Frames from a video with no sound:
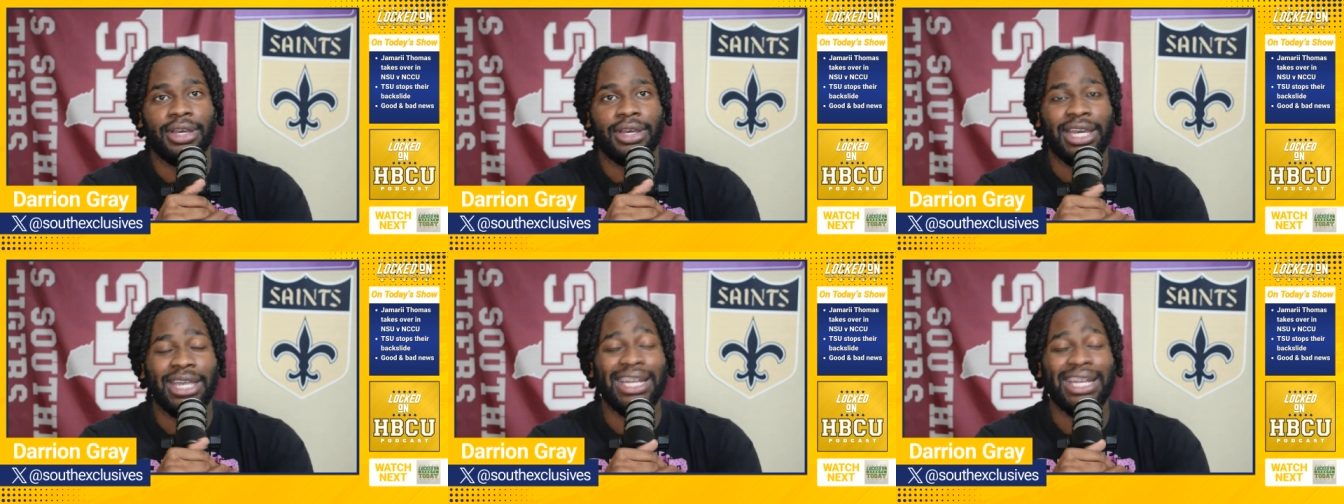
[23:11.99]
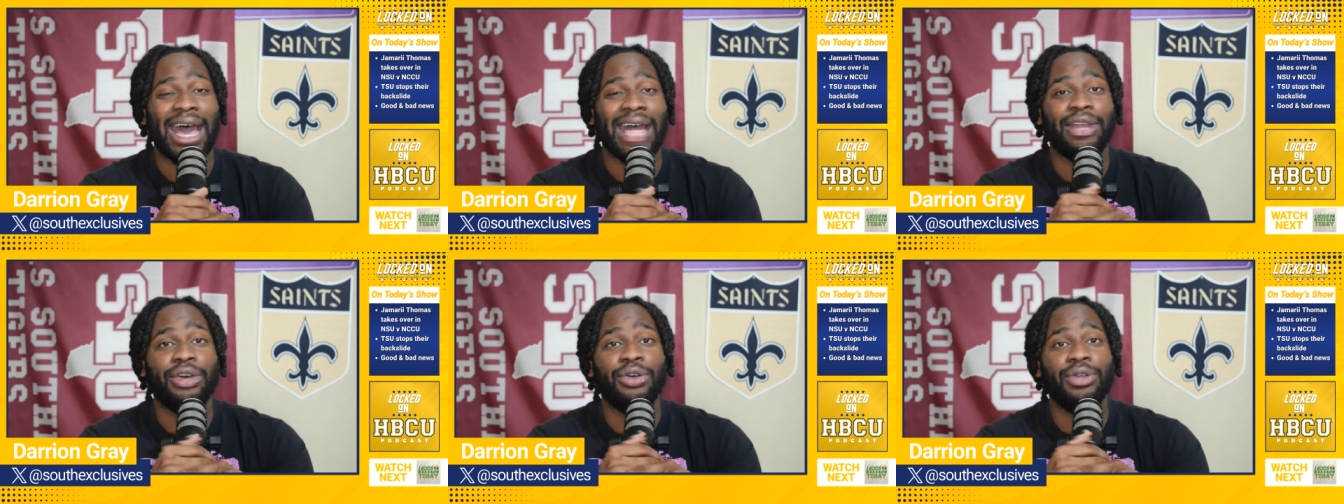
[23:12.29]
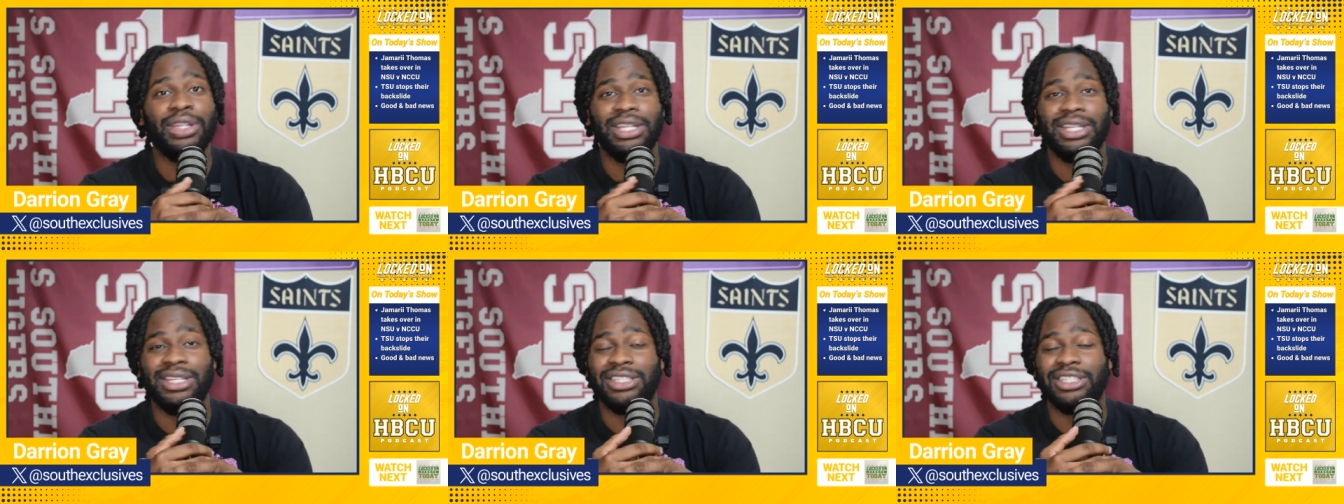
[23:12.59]
And not
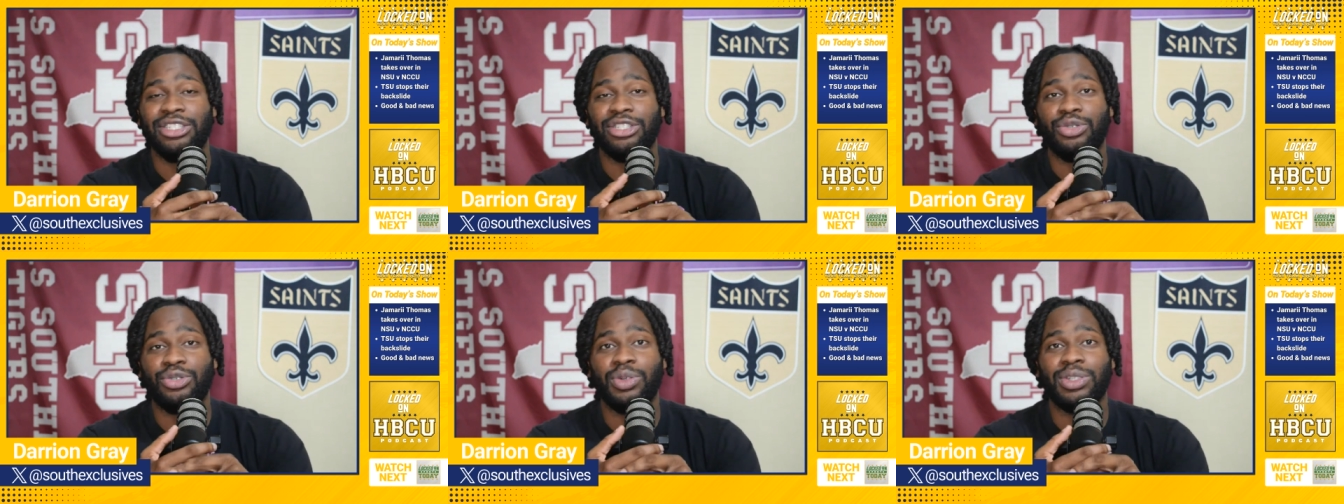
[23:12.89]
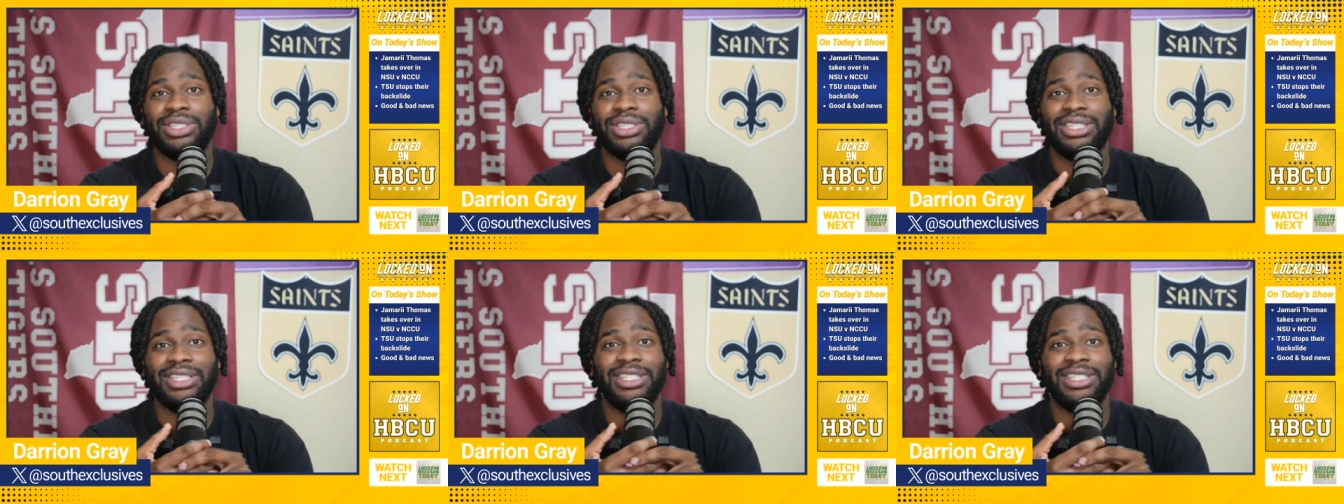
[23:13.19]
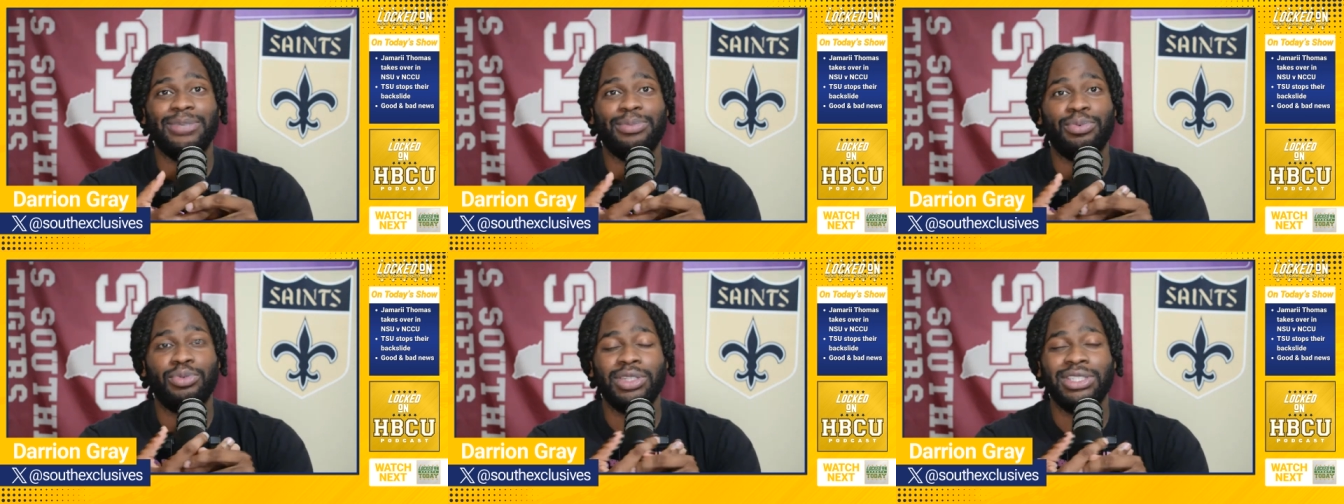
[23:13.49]
only did she score
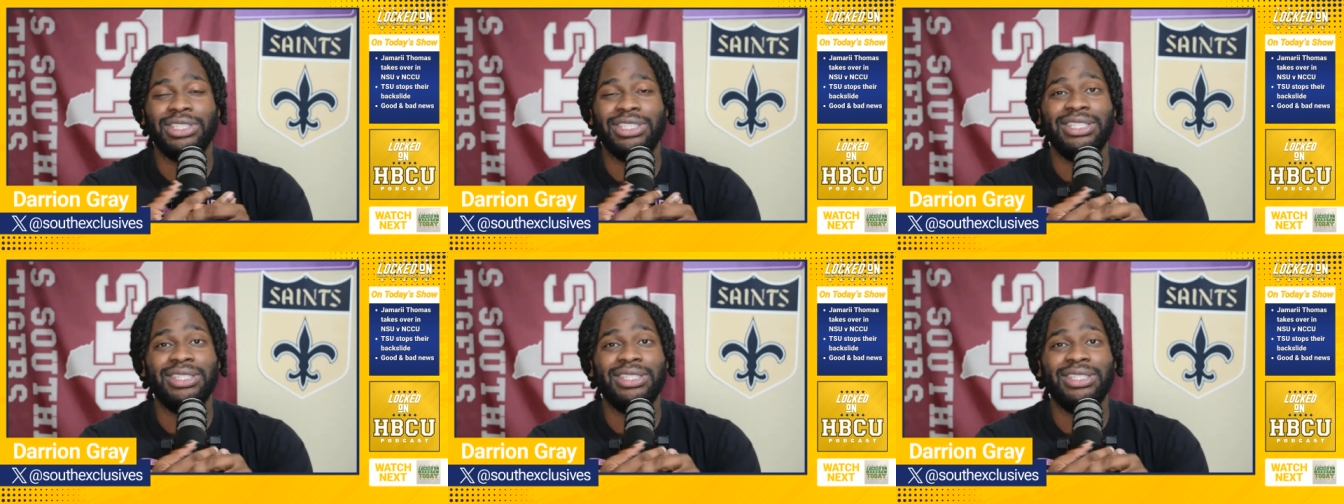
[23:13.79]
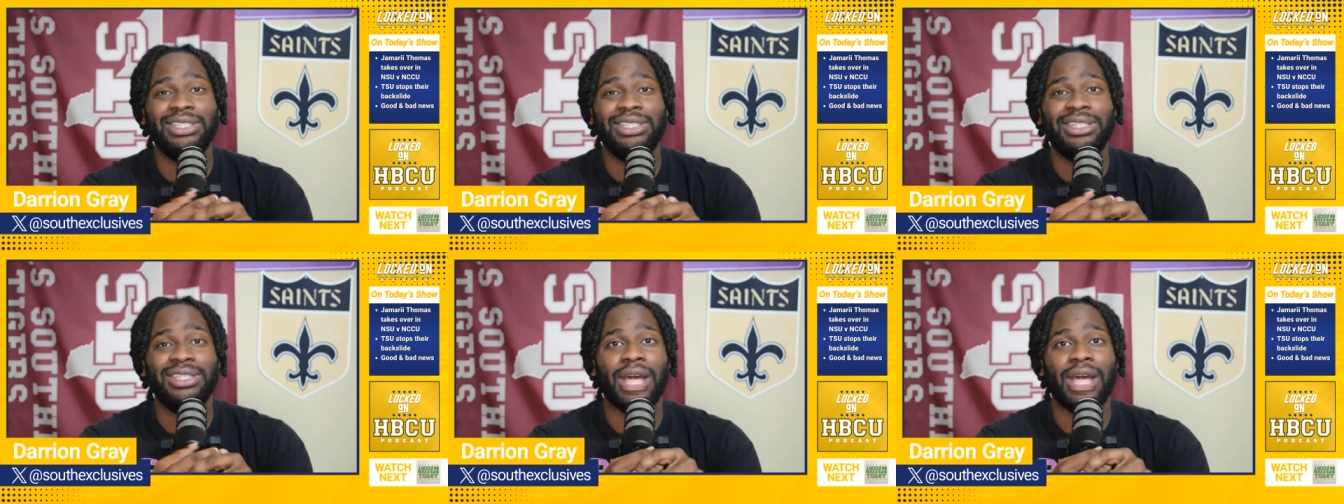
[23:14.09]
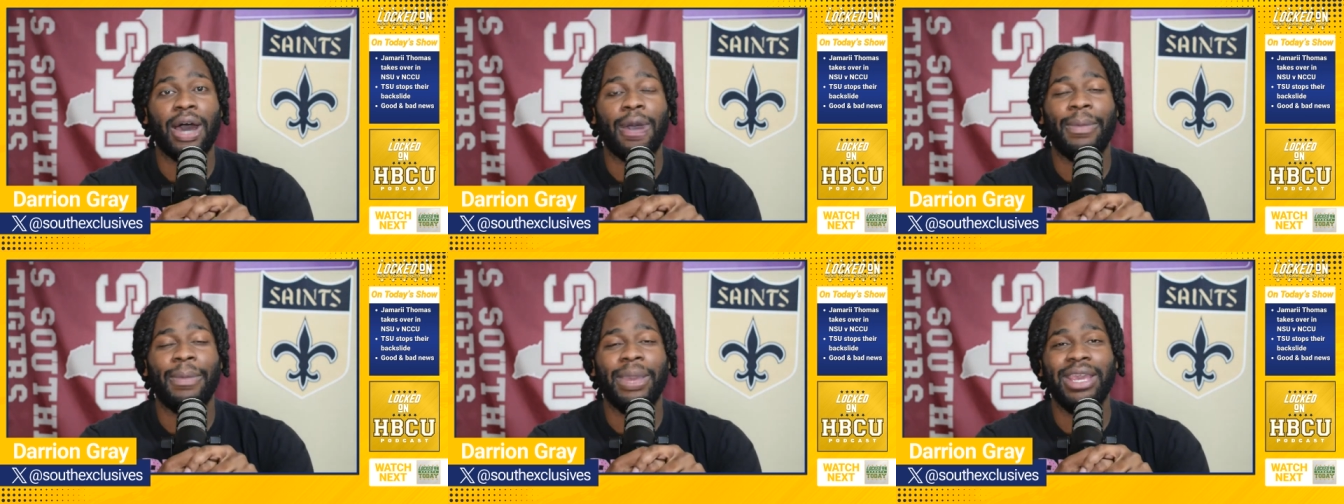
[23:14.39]
60 points, she did it
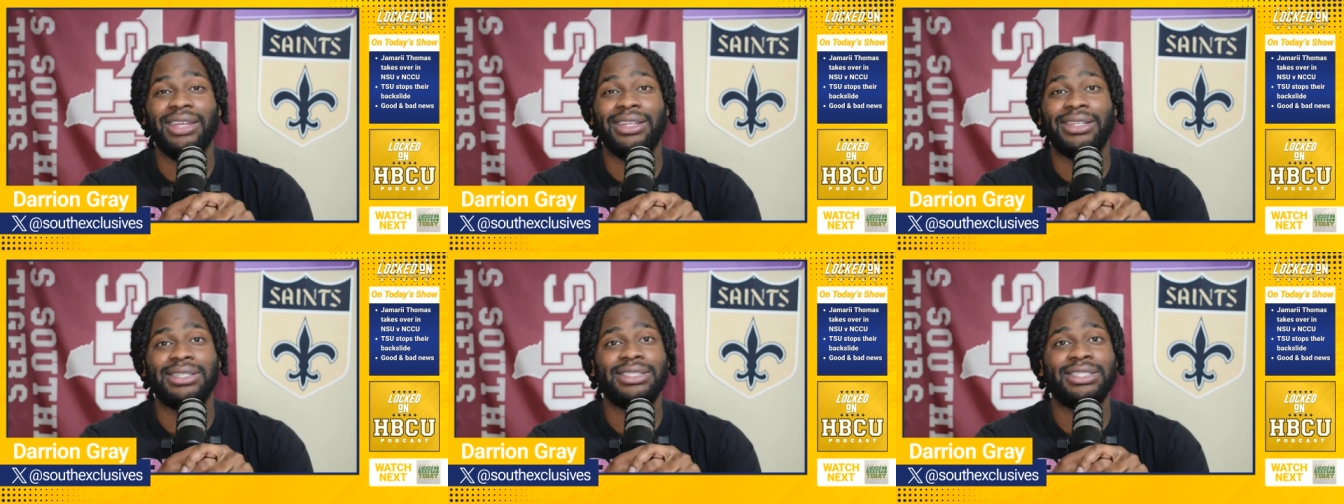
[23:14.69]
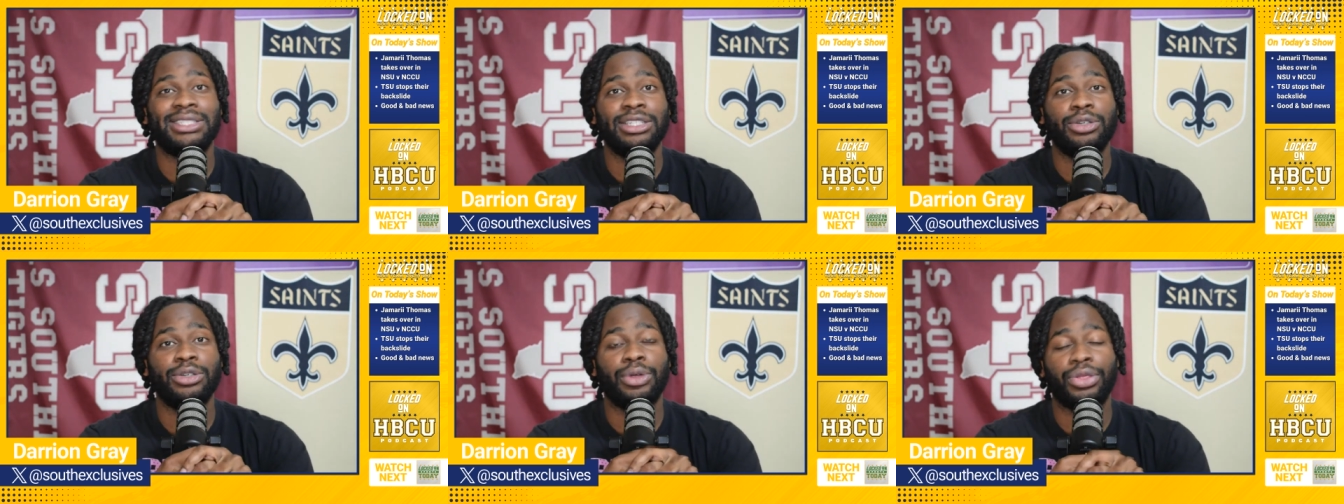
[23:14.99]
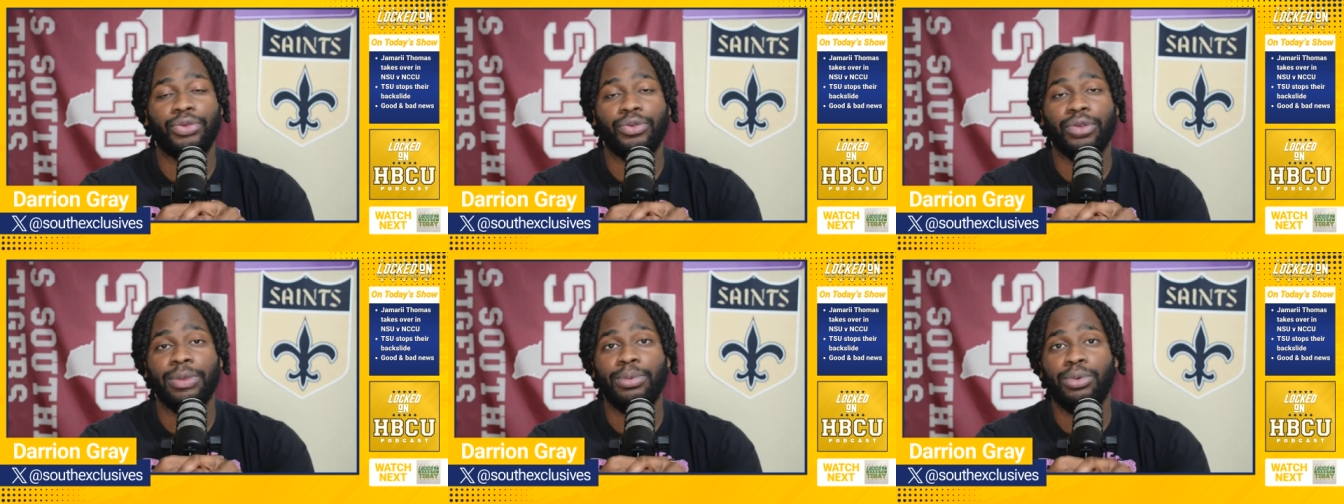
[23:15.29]
without making a single
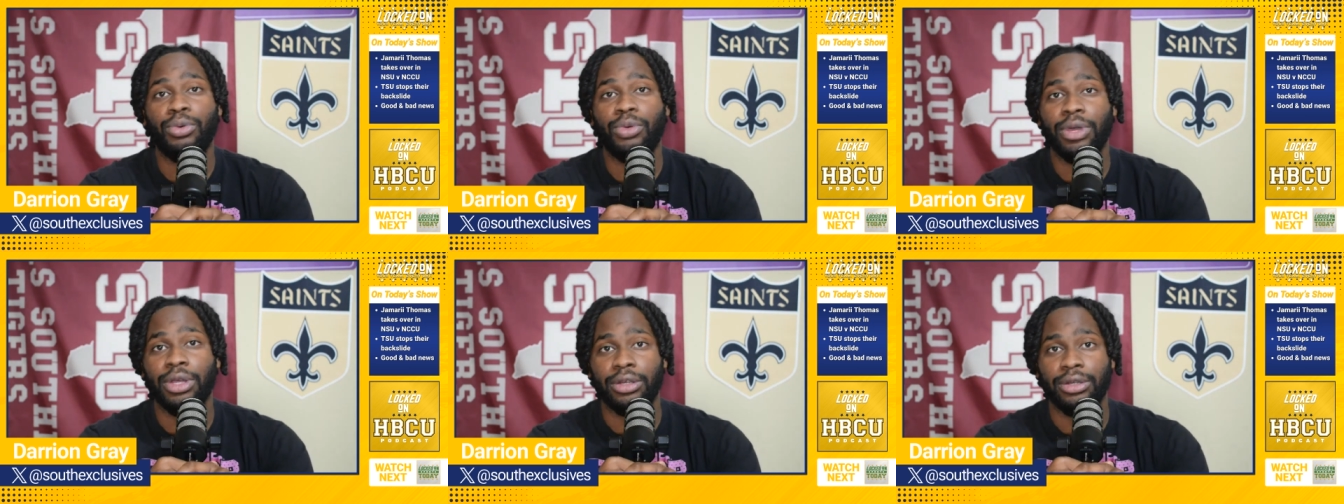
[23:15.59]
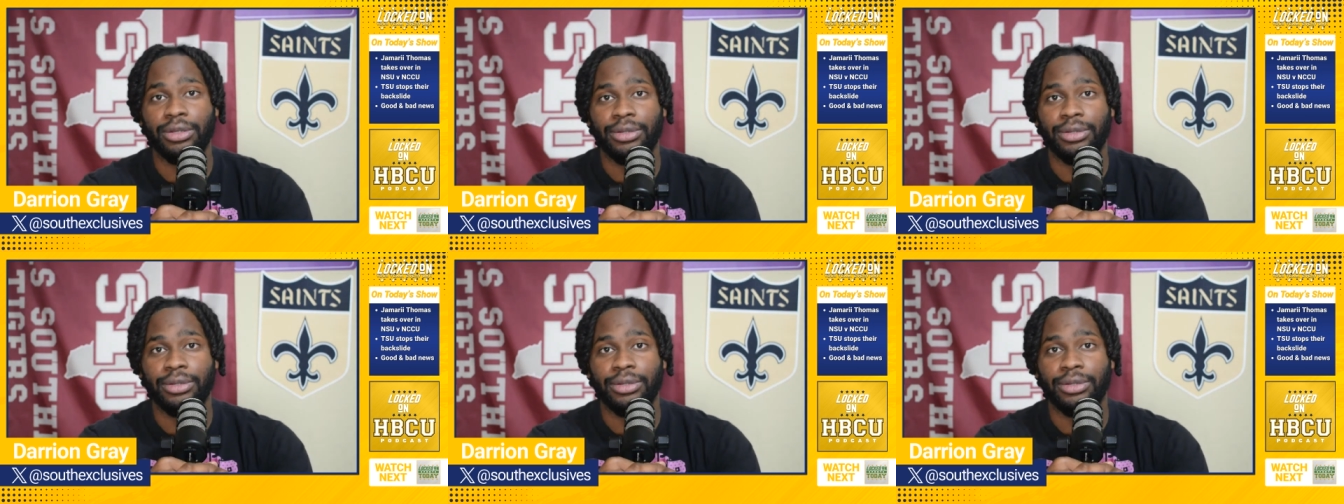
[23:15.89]
three-pointer.